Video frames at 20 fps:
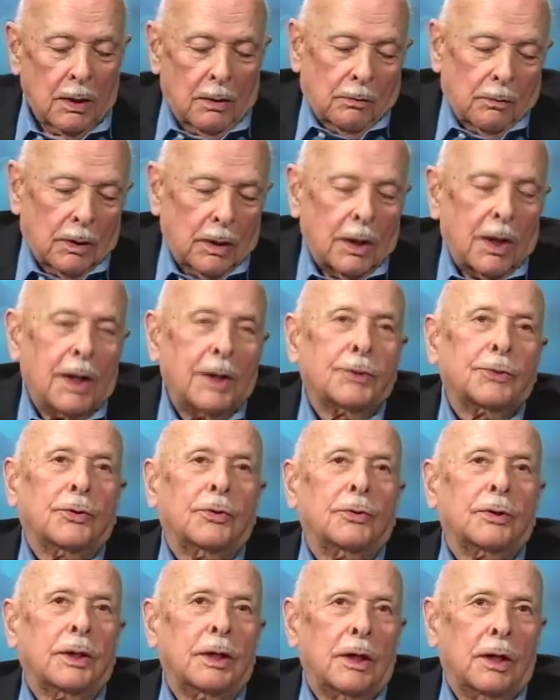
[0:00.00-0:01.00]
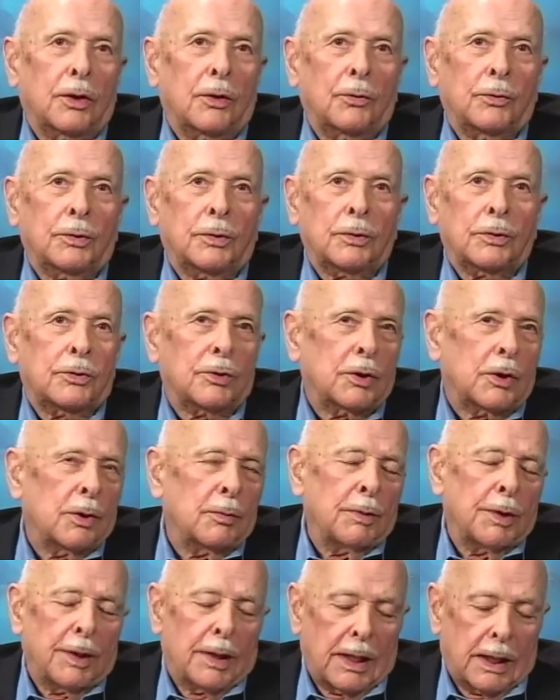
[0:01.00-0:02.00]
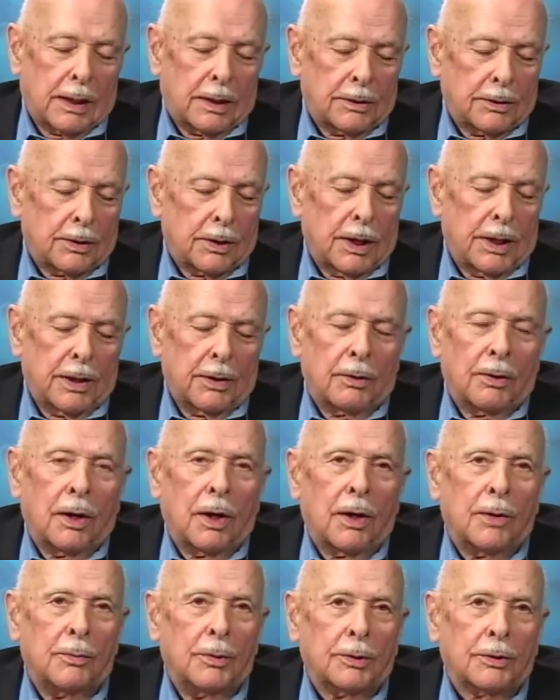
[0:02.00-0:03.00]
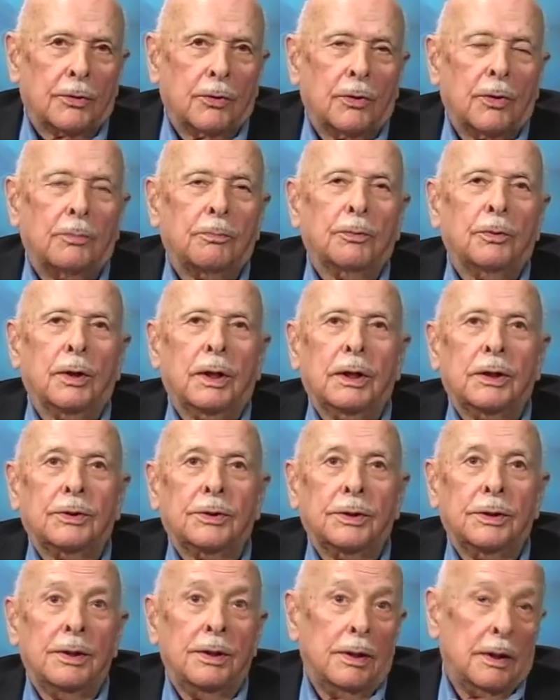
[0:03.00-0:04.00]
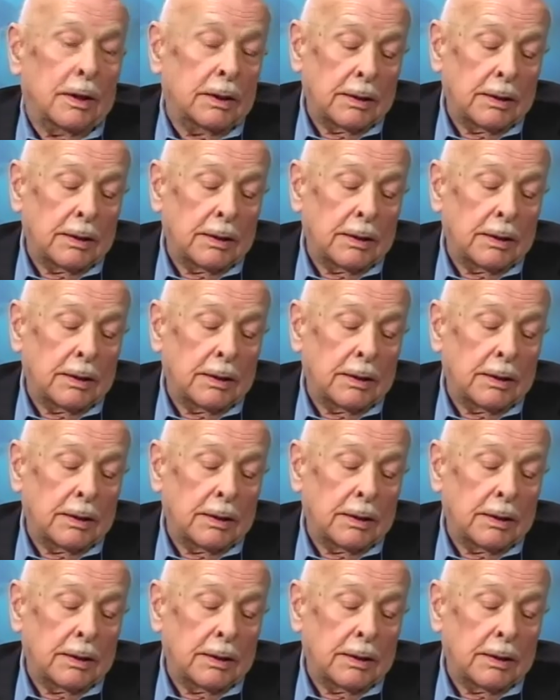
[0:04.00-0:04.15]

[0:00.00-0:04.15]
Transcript: well, Oscar Carey was the chairman of that, his Larmer Corporation.